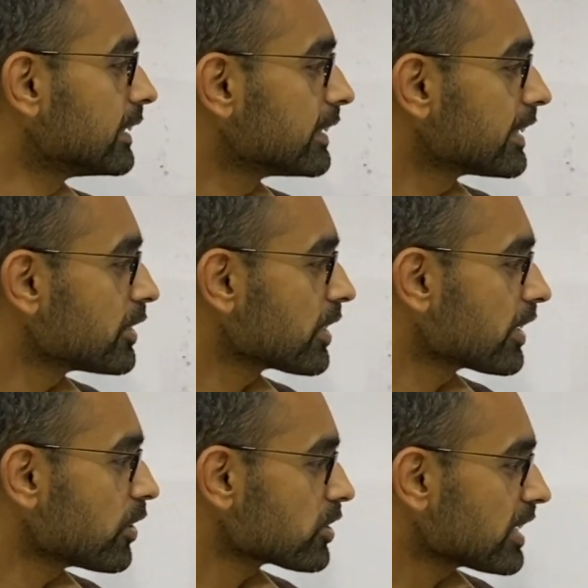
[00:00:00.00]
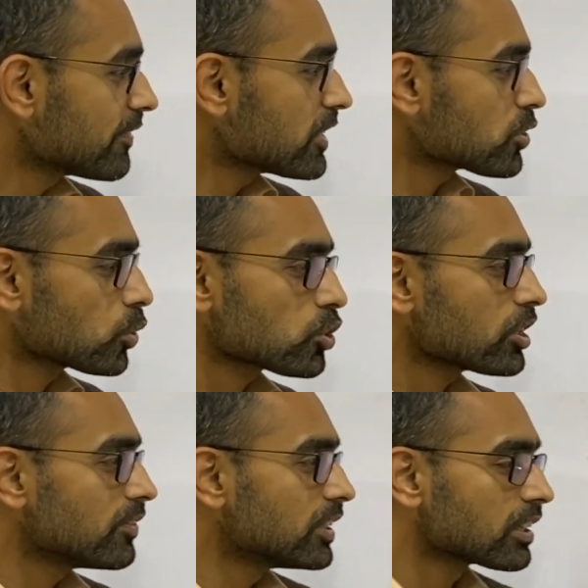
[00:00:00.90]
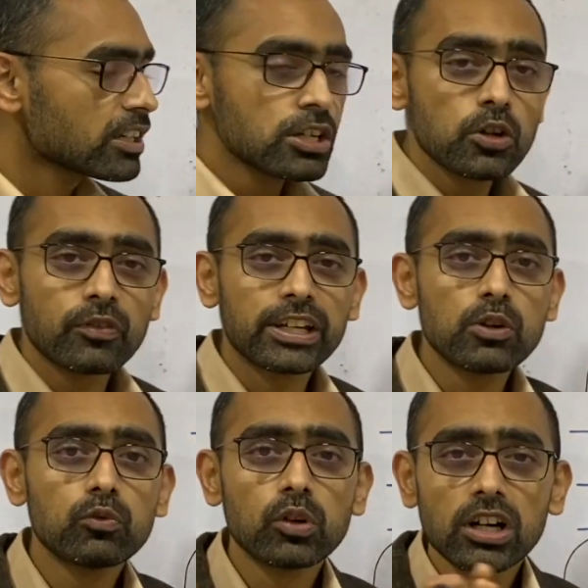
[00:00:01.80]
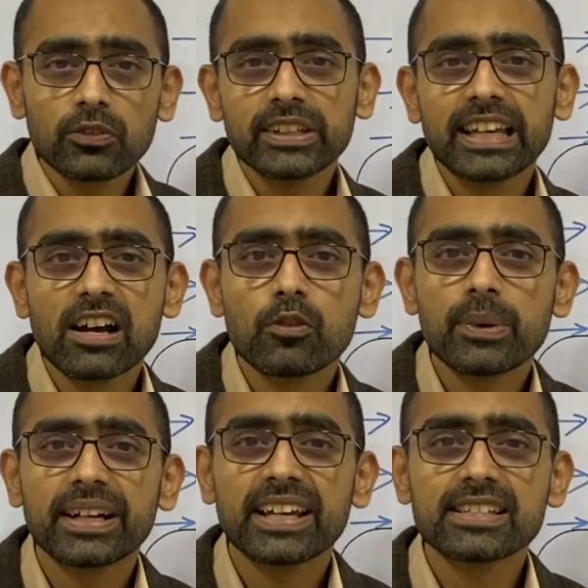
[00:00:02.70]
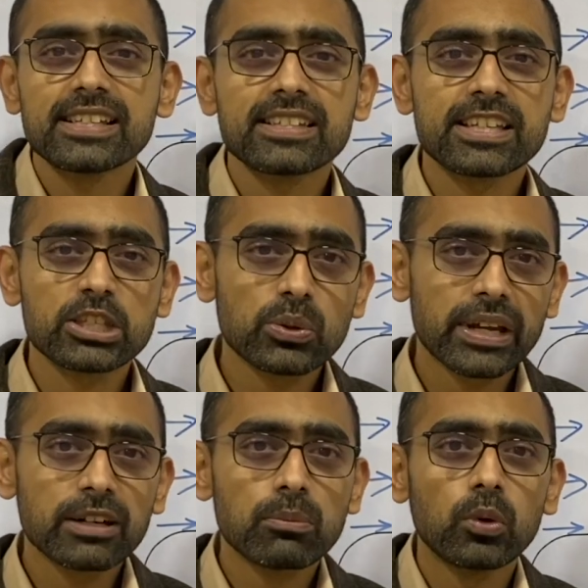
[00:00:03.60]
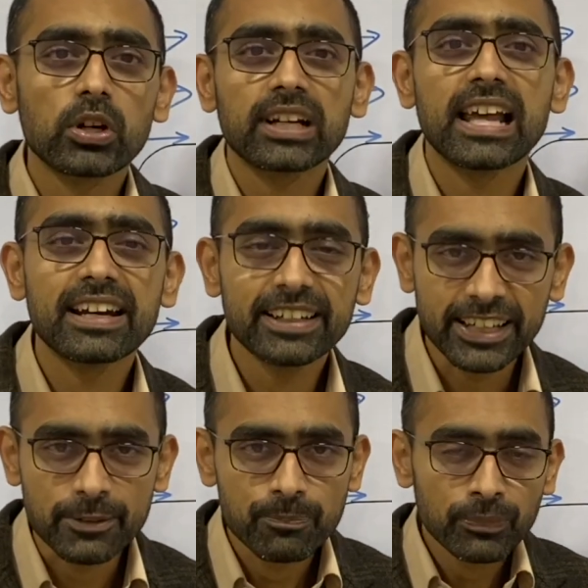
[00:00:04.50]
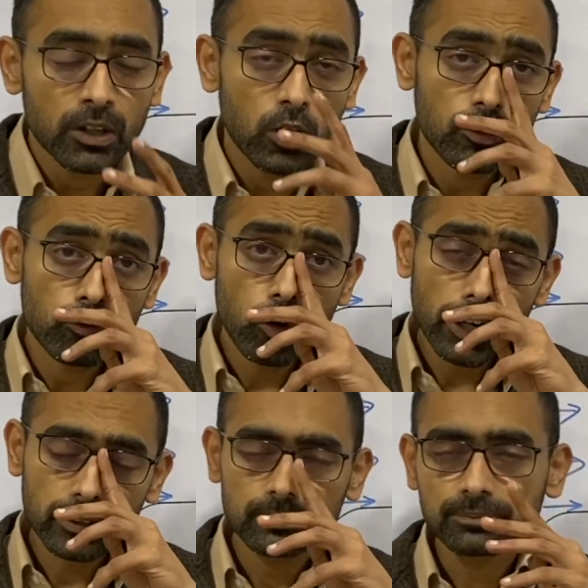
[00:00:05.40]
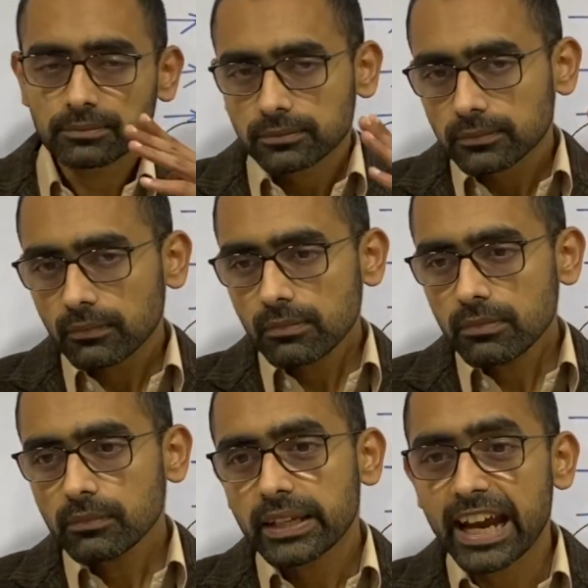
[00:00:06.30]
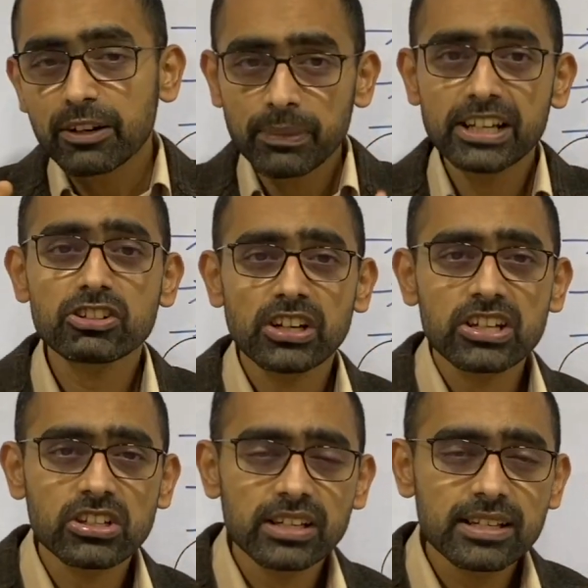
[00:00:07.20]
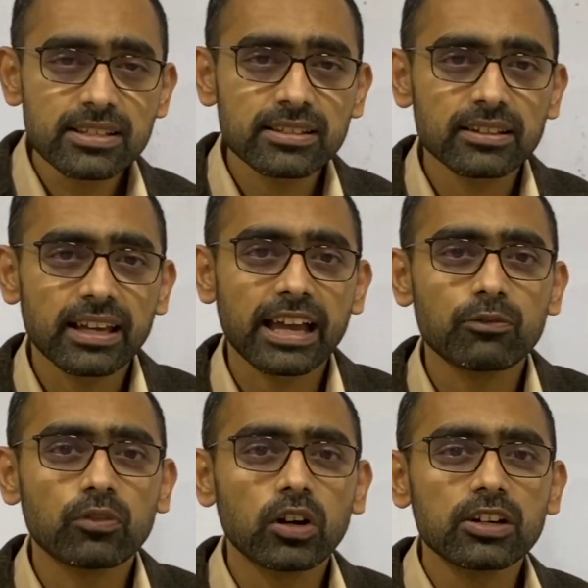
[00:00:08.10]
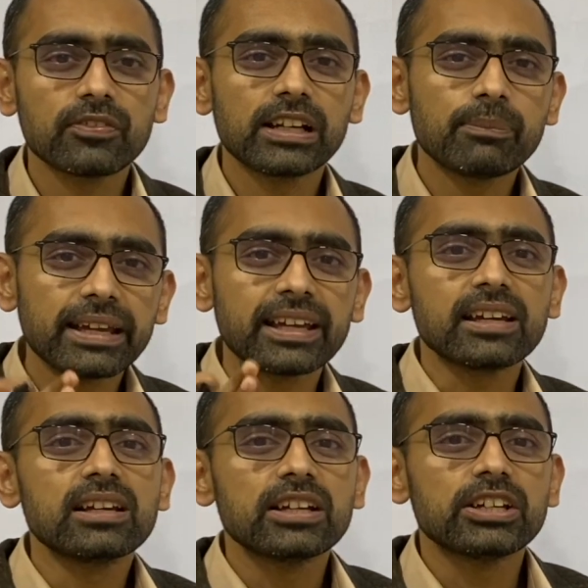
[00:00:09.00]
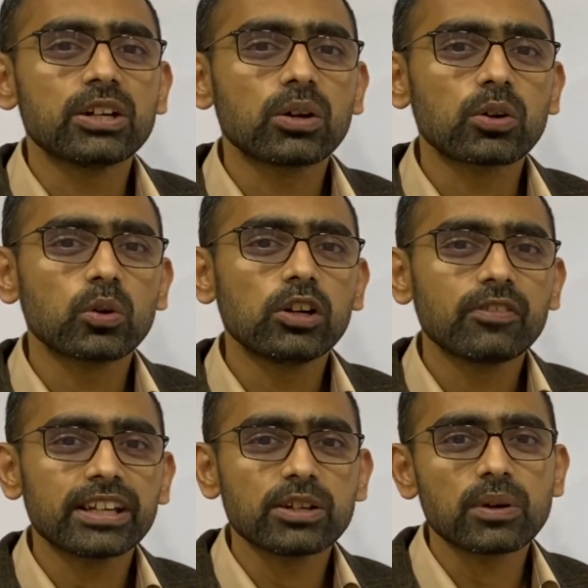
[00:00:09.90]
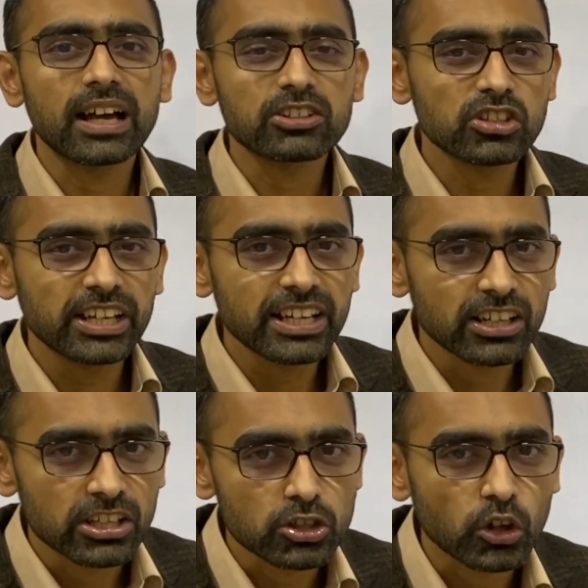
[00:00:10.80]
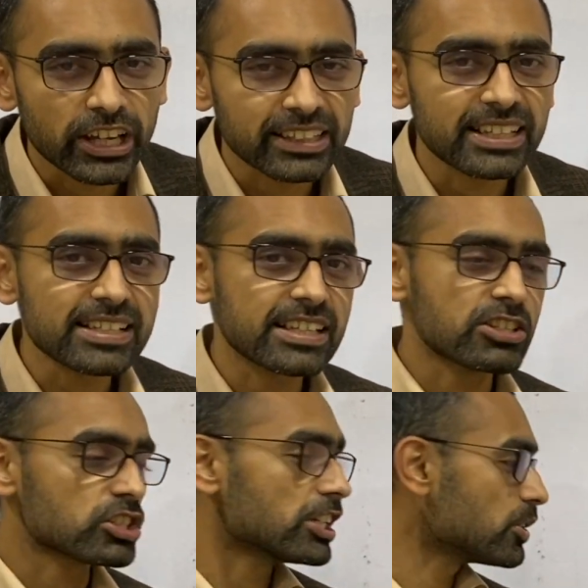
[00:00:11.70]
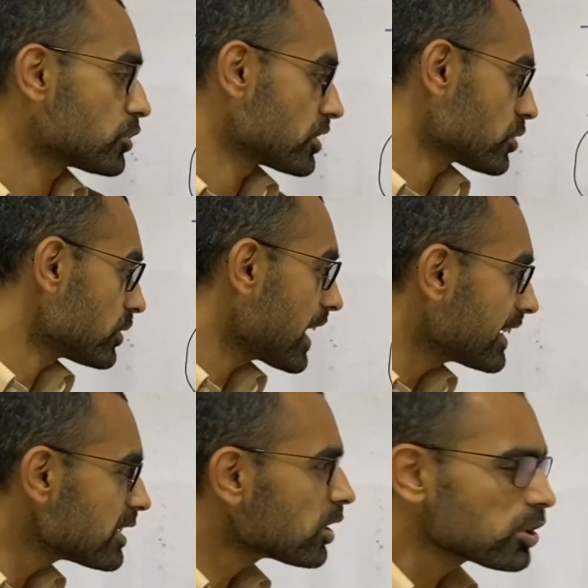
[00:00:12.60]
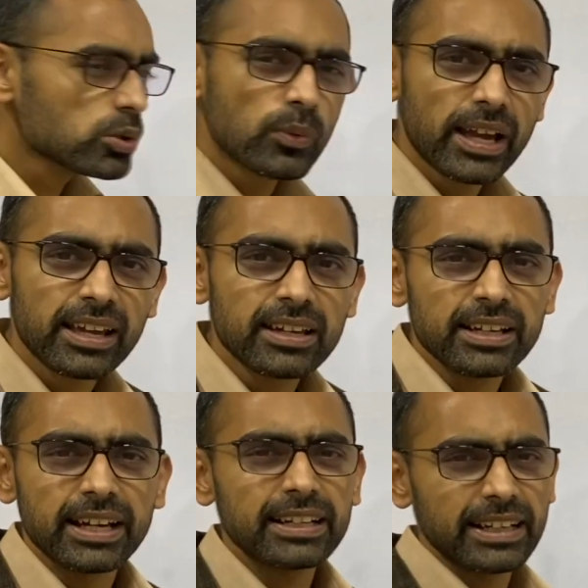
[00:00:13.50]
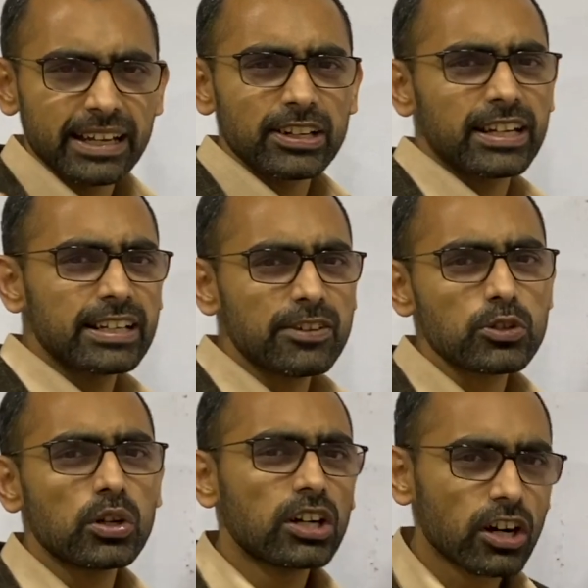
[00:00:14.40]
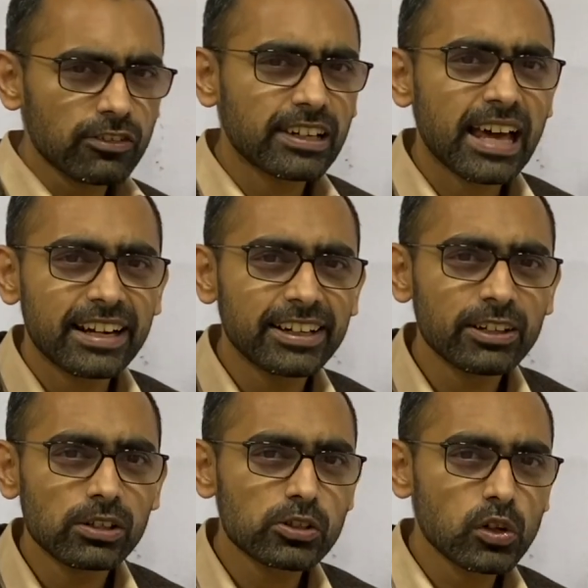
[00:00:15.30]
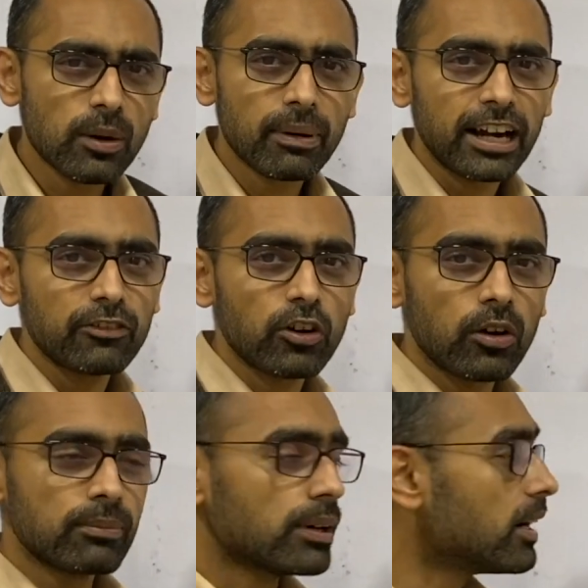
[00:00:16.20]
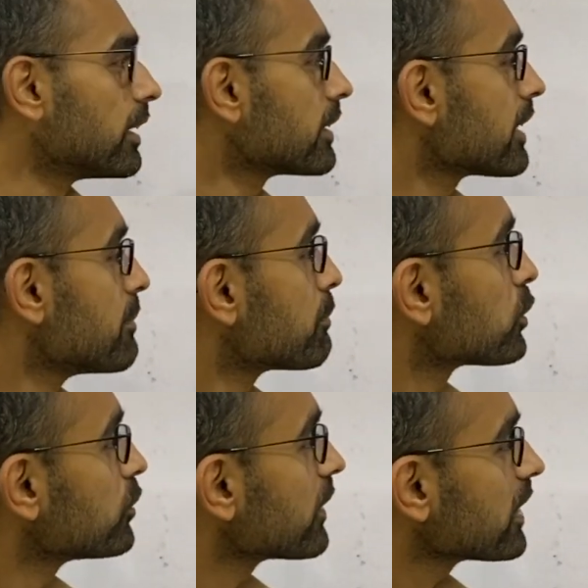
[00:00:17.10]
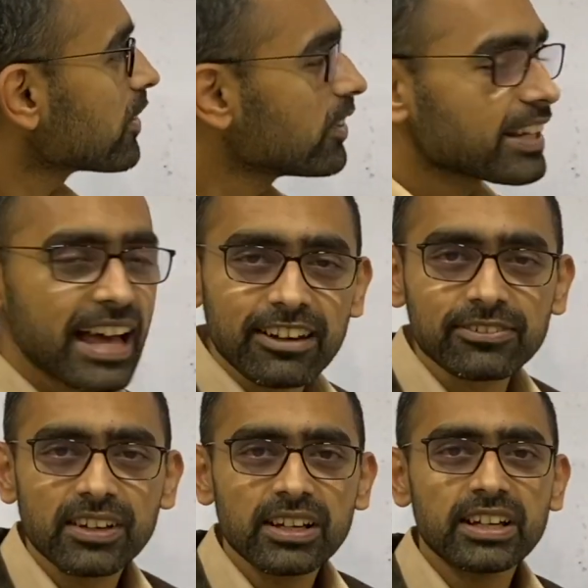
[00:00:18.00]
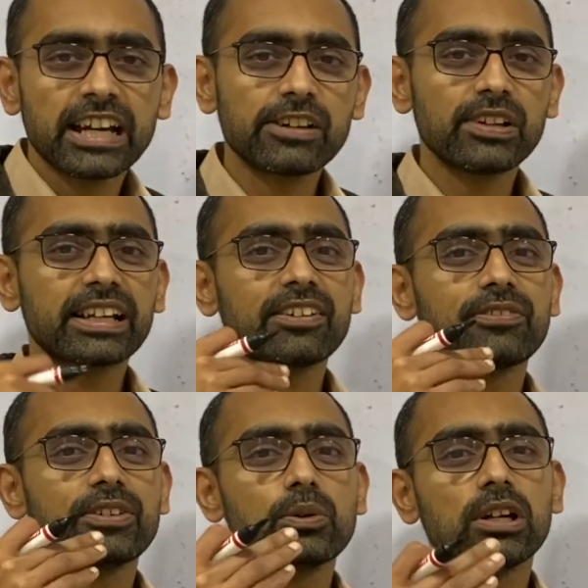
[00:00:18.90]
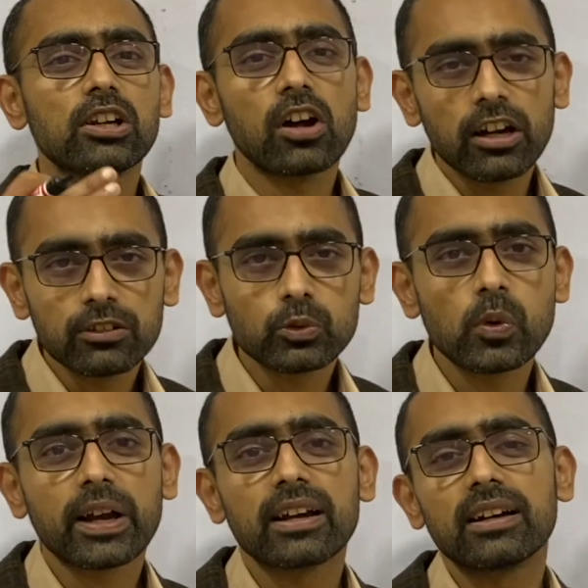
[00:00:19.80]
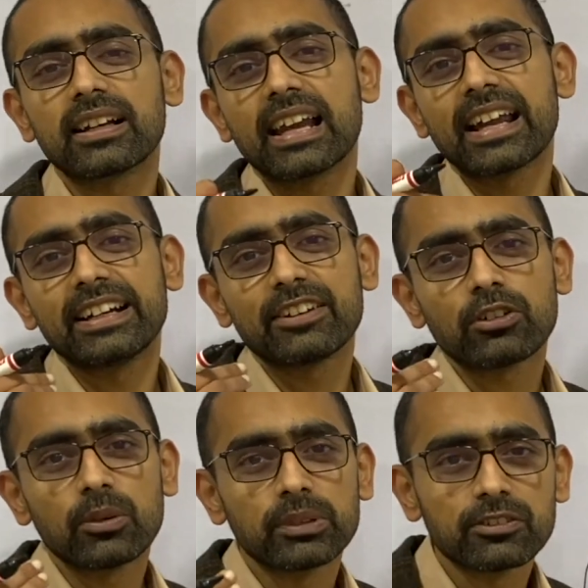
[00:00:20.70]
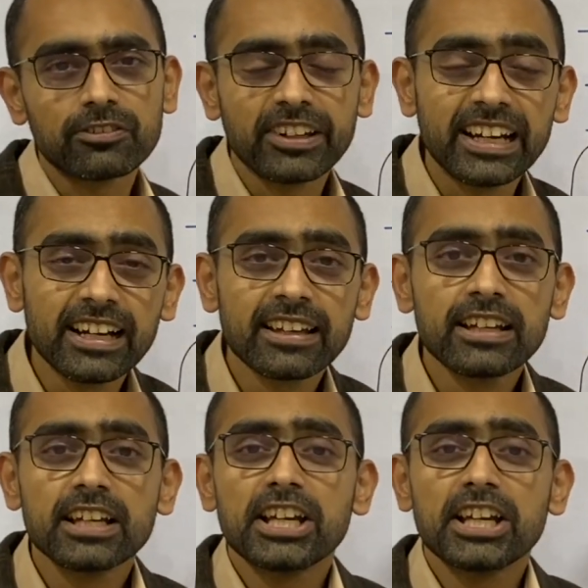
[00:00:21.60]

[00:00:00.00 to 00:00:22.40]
in yourself in social work, when you work with the government agencies, you get more clarity on what administration is and what will be your role when you actually join these institutions. So that is also why it gives you a lot of clarity. Also, apart from improving your DAF, it will give you a lot of clarity from the field.